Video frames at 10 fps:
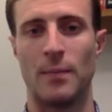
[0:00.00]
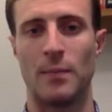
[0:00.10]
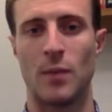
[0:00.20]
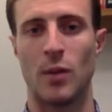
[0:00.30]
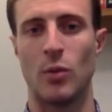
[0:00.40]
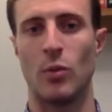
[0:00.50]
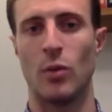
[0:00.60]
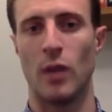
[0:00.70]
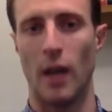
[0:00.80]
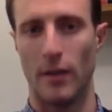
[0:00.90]

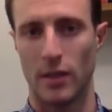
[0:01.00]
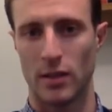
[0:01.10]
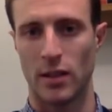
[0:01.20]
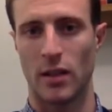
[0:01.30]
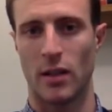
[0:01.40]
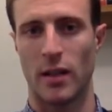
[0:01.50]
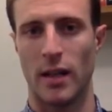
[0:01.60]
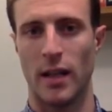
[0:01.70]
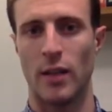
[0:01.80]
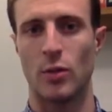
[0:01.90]
You obviously are
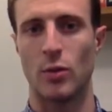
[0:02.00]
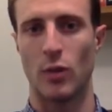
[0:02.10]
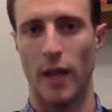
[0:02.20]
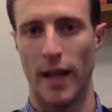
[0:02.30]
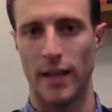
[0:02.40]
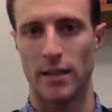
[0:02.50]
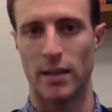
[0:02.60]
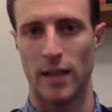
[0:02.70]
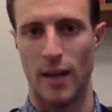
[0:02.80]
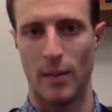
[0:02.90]
a Google Ads
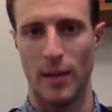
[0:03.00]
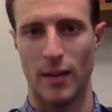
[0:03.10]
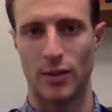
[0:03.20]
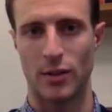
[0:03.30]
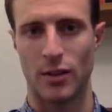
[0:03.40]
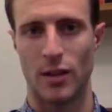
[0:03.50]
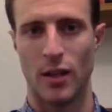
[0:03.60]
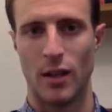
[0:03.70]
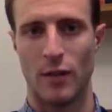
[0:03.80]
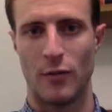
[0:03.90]
account manager
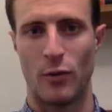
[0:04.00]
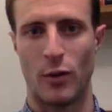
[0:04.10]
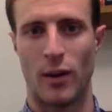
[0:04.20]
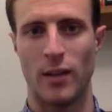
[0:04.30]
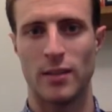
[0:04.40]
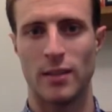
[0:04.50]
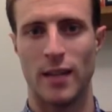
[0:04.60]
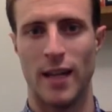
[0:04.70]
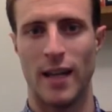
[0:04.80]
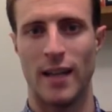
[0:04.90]
for us,
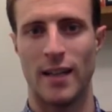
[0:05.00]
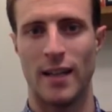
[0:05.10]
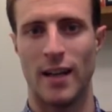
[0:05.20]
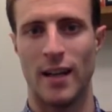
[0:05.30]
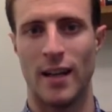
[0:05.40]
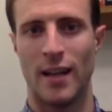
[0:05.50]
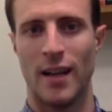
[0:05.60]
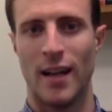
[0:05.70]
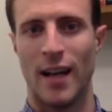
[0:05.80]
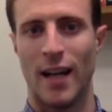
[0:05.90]
and
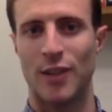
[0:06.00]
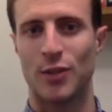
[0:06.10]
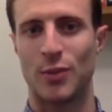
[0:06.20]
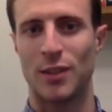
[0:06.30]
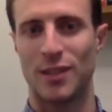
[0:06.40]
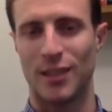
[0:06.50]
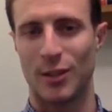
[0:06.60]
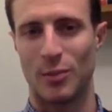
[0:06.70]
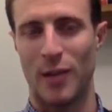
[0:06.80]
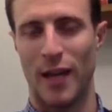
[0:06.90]
I just recently
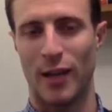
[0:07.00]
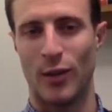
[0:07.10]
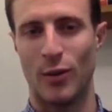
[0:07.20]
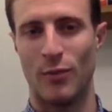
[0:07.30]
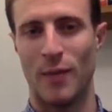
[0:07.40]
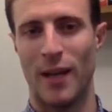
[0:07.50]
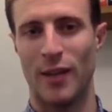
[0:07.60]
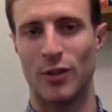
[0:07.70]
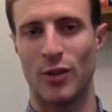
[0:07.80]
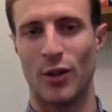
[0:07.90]
looked back. You have
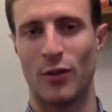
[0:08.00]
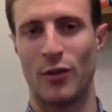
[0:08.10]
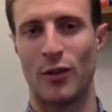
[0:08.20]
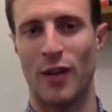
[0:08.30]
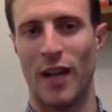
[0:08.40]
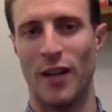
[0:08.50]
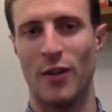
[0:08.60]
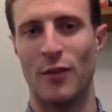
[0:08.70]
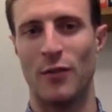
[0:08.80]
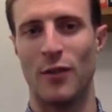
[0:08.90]
managed over
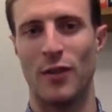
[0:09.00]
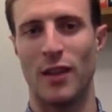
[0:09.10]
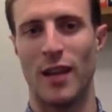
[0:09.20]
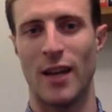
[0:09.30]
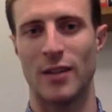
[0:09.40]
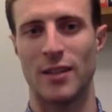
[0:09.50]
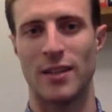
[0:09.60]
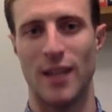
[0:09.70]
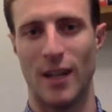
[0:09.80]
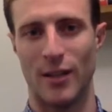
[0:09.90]

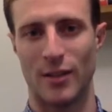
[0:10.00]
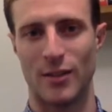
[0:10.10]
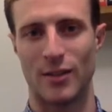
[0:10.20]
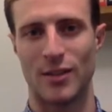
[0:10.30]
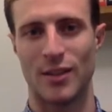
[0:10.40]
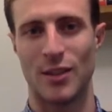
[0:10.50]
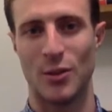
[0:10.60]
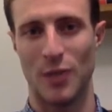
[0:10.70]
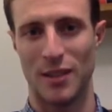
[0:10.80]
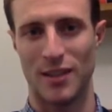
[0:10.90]
$850,000
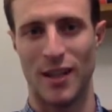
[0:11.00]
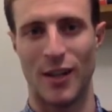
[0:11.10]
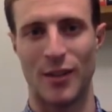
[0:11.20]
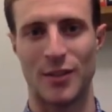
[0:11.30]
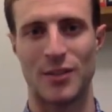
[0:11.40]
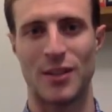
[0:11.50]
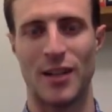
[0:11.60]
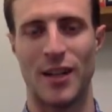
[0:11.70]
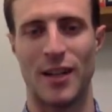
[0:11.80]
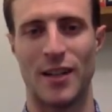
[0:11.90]
US dollars
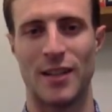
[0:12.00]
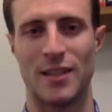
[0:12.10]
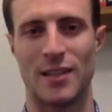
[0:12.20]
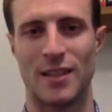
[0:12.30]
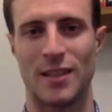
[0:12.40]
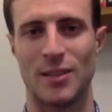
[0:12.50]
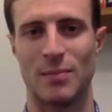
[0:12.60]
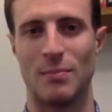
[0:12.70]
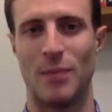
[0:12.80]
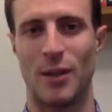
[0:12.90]
since
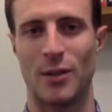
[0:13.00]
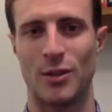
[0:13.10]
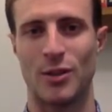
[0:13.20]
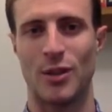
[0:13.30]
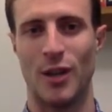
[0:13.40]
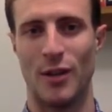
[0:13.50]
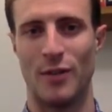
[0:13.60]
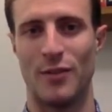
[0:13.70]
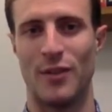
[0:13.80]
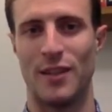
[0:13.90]
March
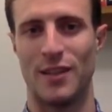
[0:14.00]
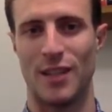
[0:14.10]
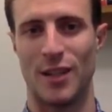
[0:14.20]
of this year.